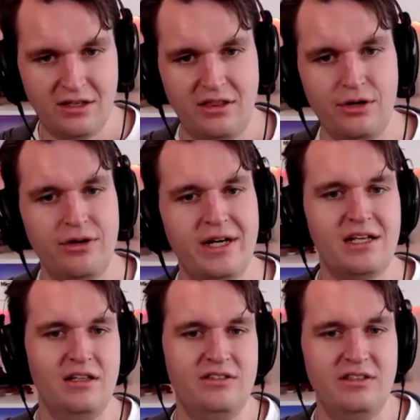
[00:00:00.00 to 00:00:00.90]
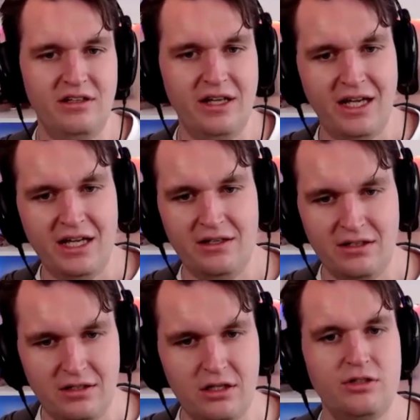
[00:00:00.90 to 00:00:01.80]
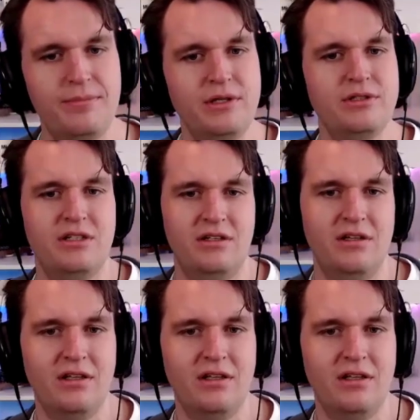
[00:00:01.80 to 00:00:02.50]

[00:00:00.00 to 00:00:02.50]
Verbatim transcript: theoretically still a contribution